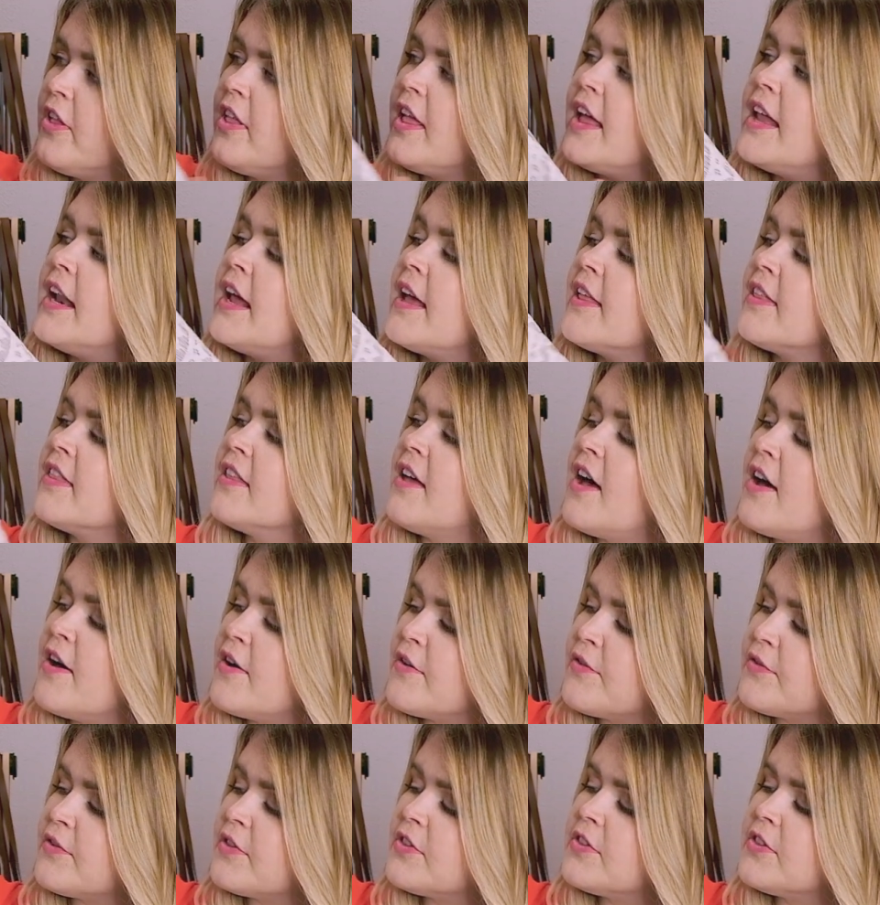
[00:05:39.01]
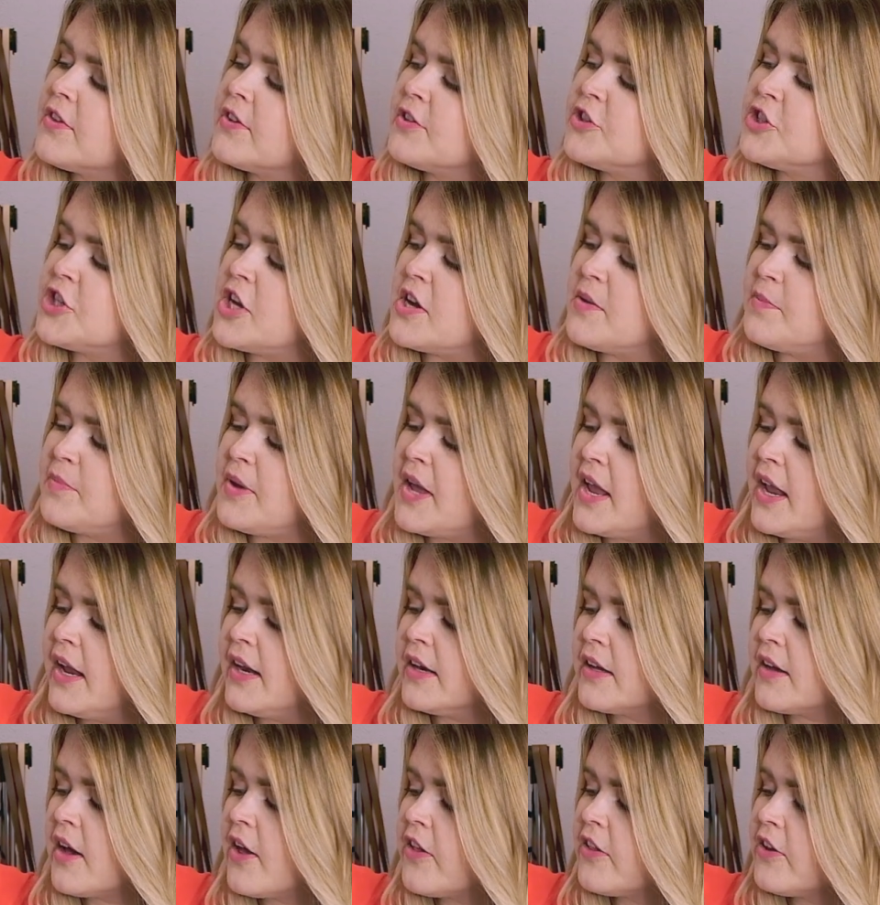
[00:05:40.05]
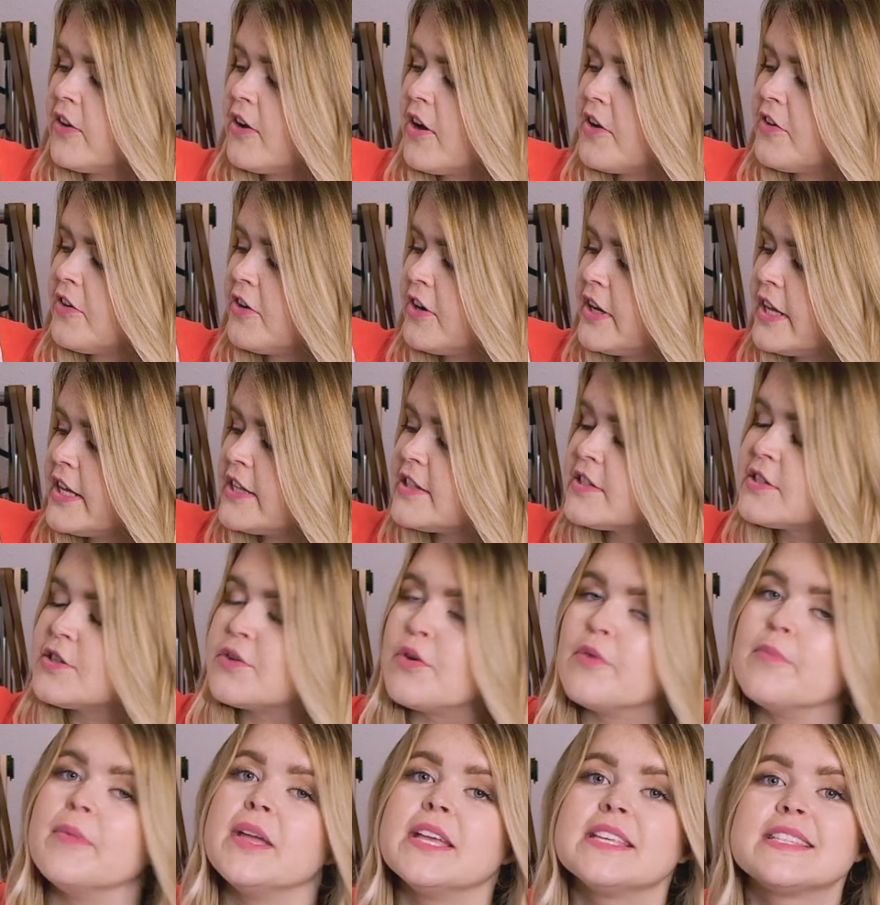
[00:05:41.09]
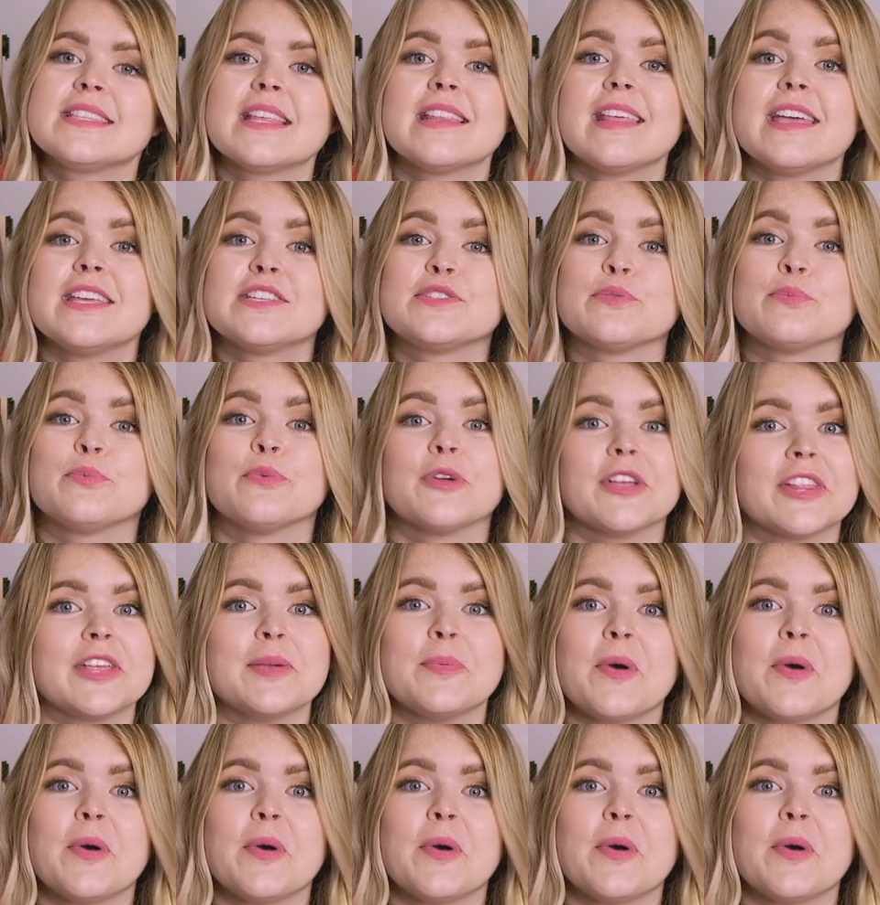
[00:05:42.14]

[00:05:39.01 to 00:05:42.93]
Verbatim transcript: and I love the champagne color underneath, so it makes the lace really